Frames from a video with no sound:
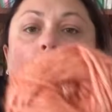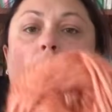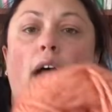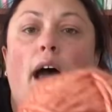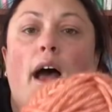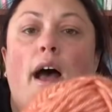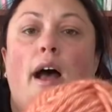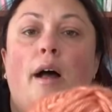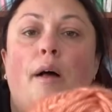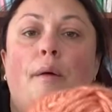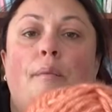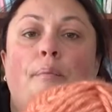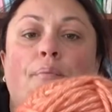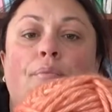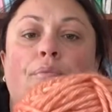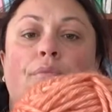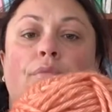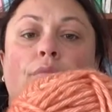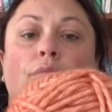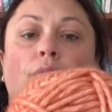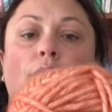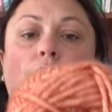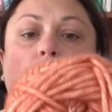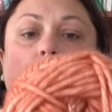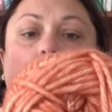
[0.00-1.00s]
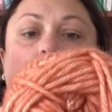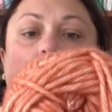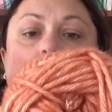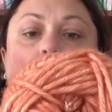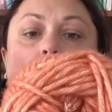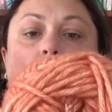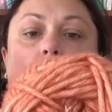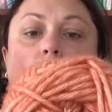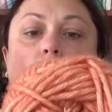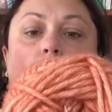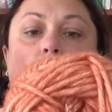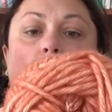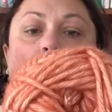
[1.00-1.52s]
And
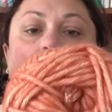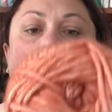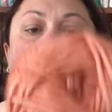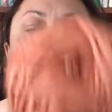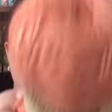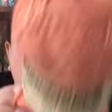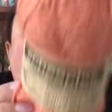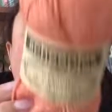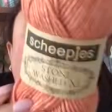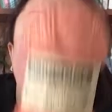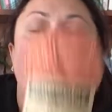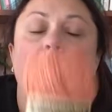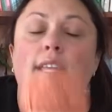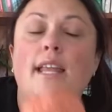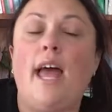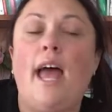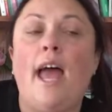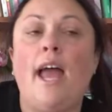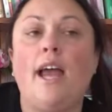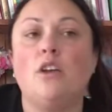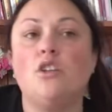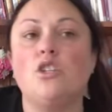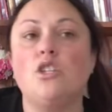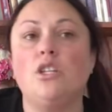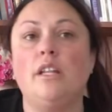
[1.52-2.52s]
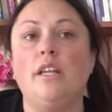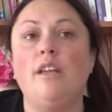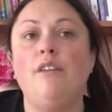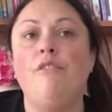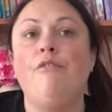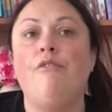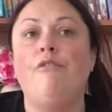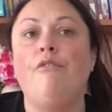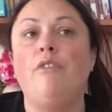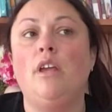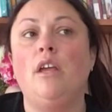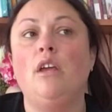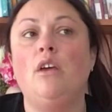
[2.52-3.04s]
it actually
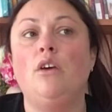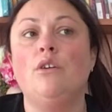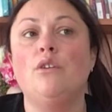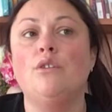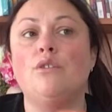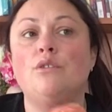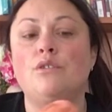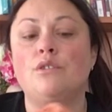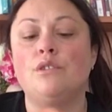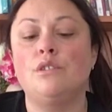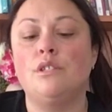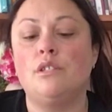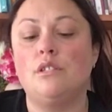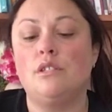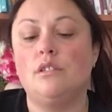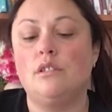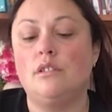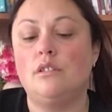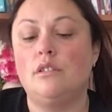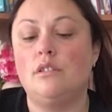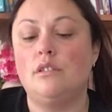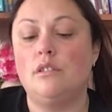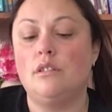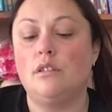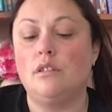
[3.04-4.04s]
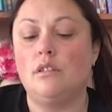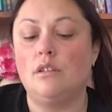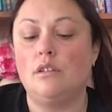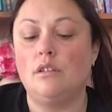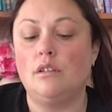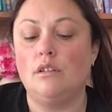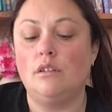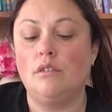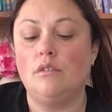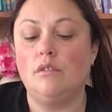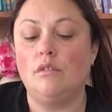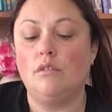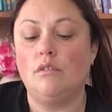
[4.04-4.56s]
feels
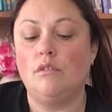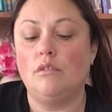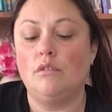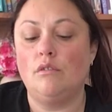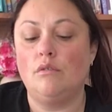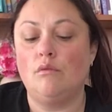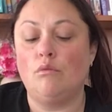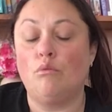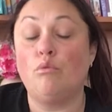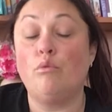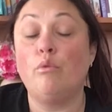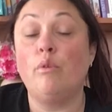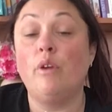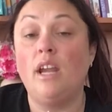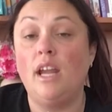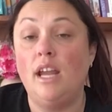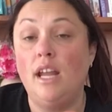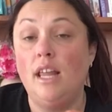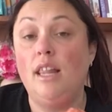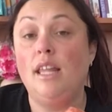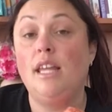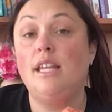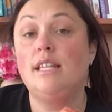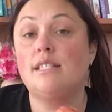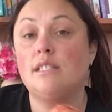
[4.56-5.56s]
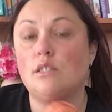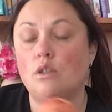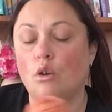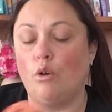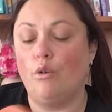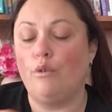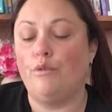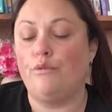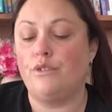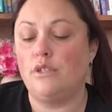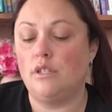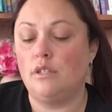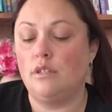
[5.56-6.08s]
really
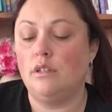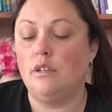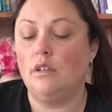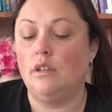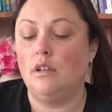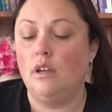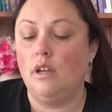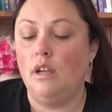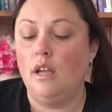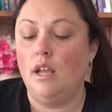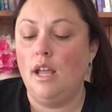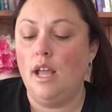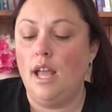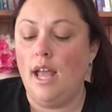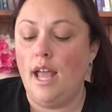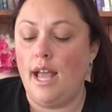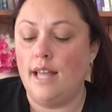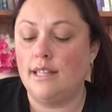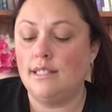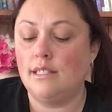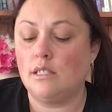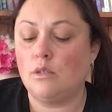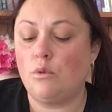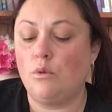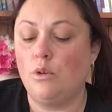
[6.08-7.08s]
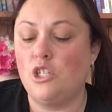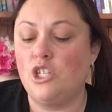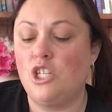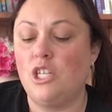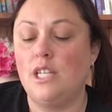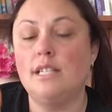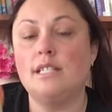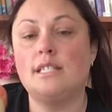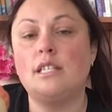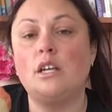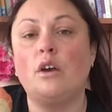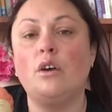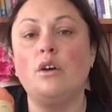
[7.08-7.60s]
soft and squishy.
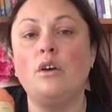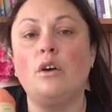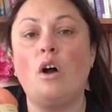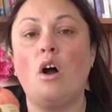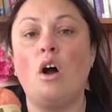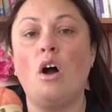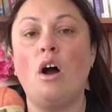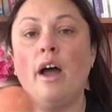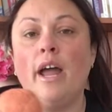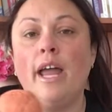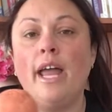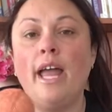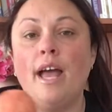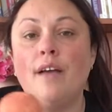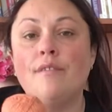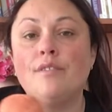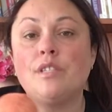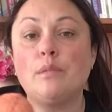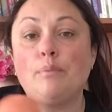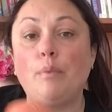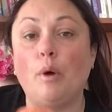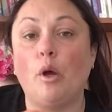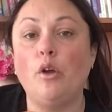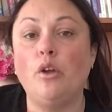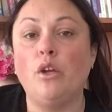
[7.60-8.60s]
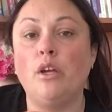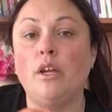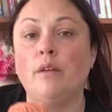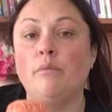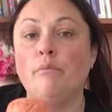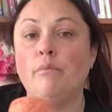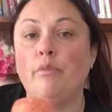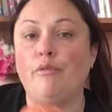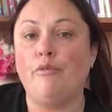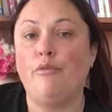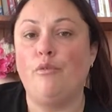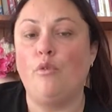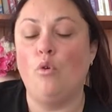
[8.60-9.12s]
So I have spoken
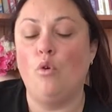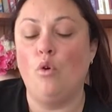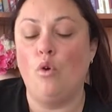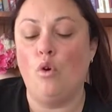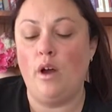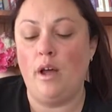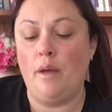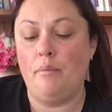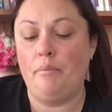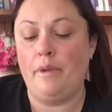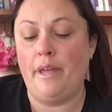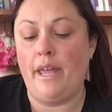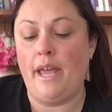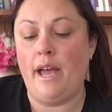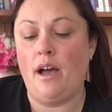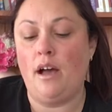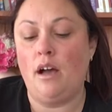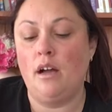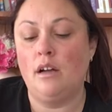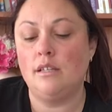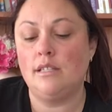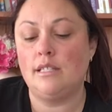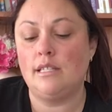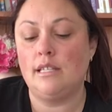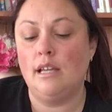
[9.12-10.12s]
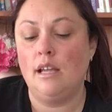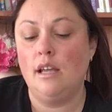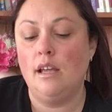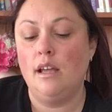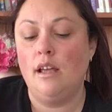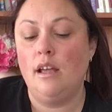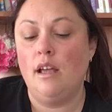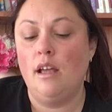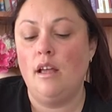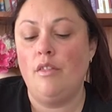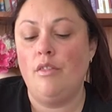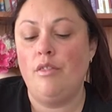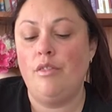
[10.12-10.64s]
before about
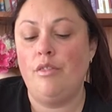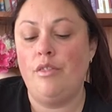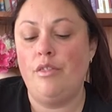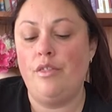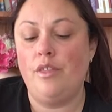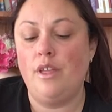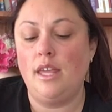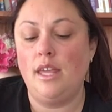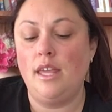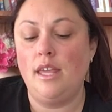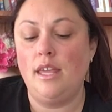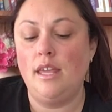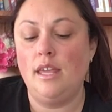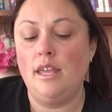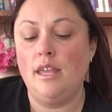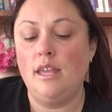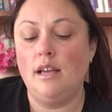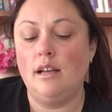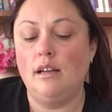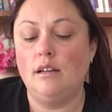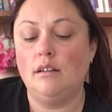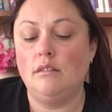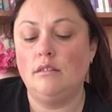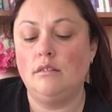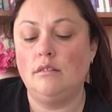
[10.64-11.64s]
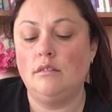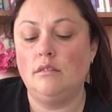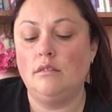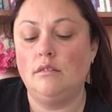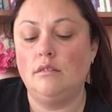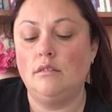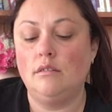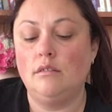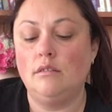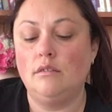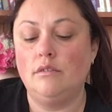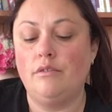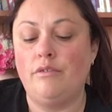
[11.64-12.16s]
the
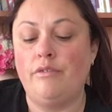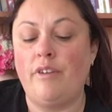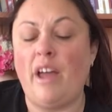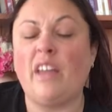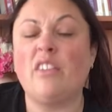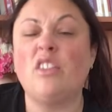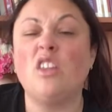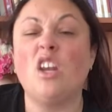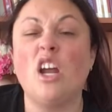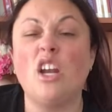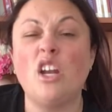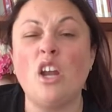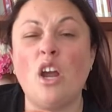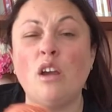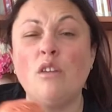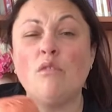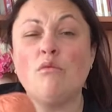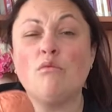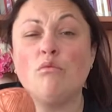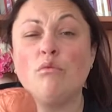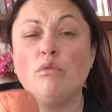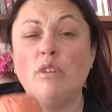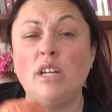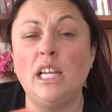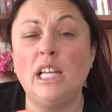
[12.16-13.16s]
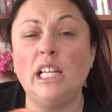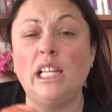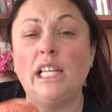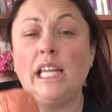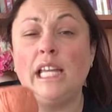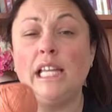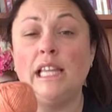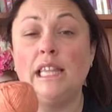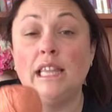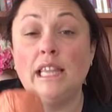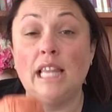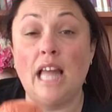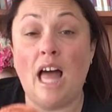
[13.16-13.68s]
fact that I don't really
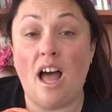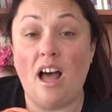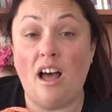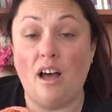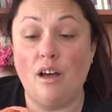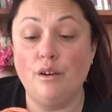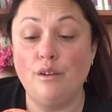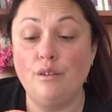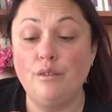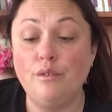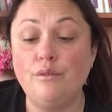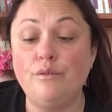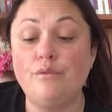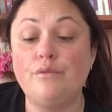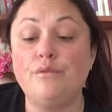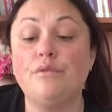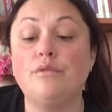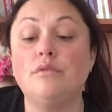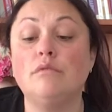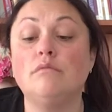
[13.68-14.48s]
love